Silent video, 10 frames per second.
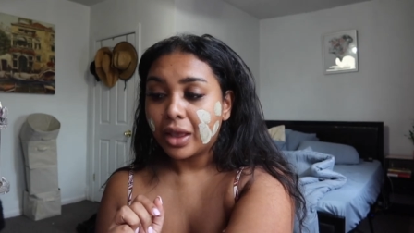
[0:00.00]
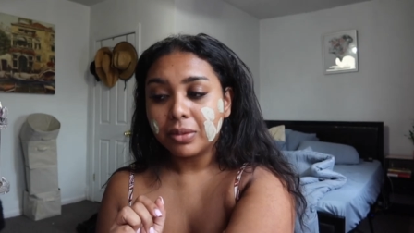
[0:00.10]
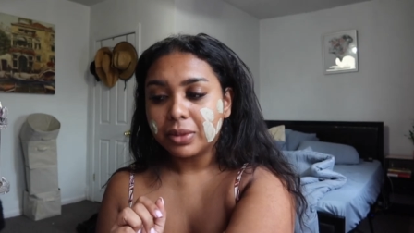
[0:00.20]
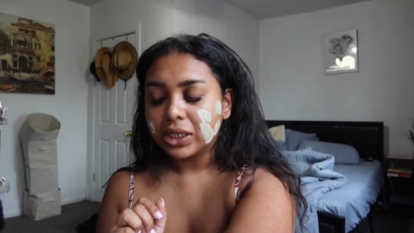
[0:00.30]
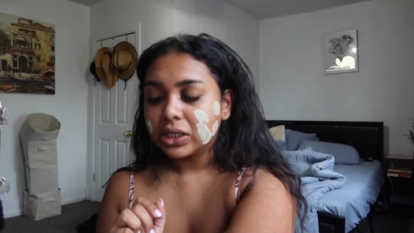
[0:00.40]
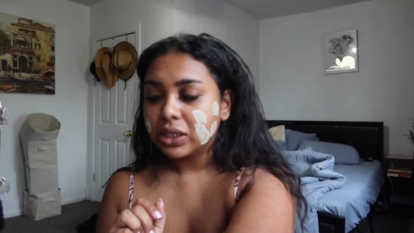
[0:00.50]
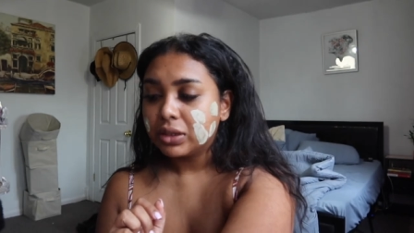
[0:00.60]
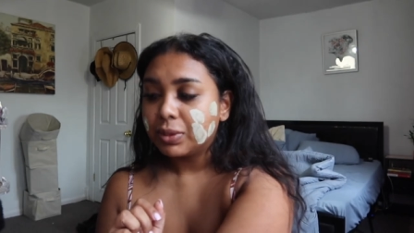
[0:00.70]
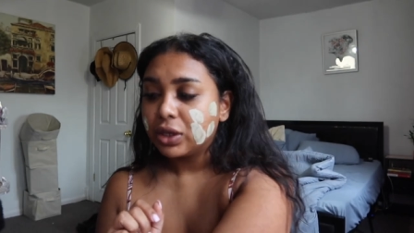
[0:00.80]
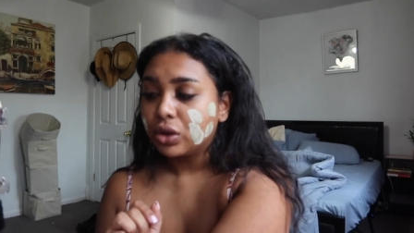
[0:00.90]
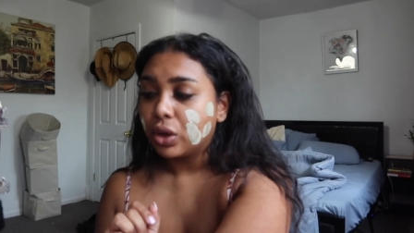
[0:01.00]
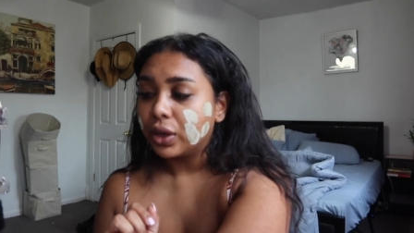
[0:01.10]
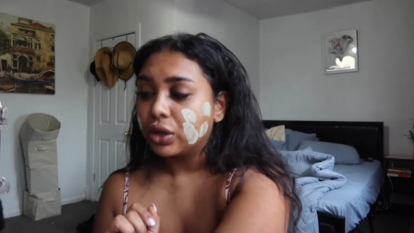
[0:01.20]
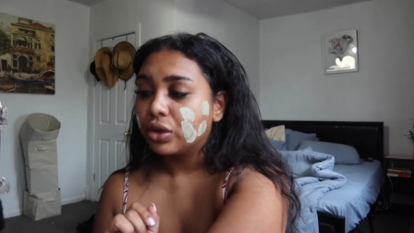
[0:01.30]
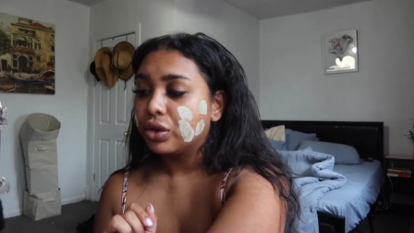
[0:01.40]
My skin's been
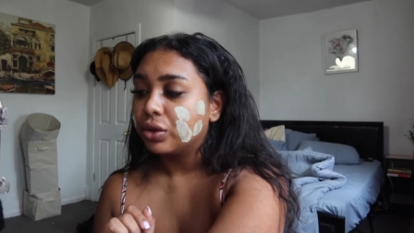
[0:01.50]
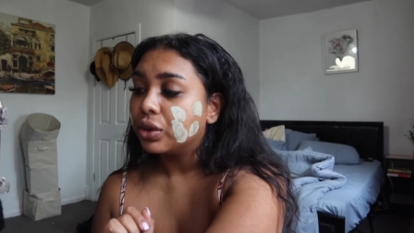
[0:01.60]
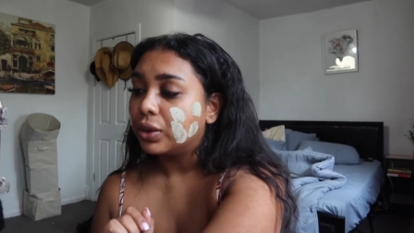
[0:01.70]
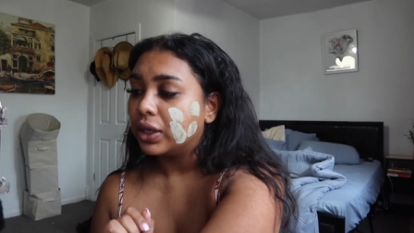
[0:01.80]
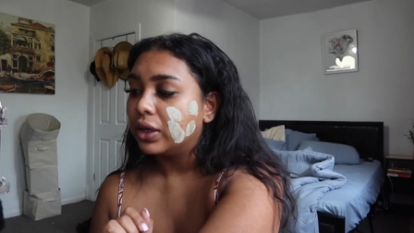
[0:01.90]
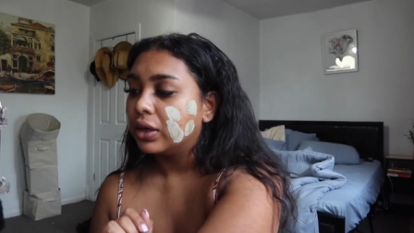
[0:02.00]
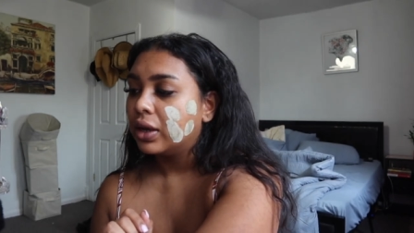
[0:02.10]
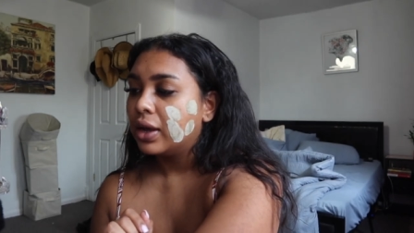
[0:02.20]
going through it.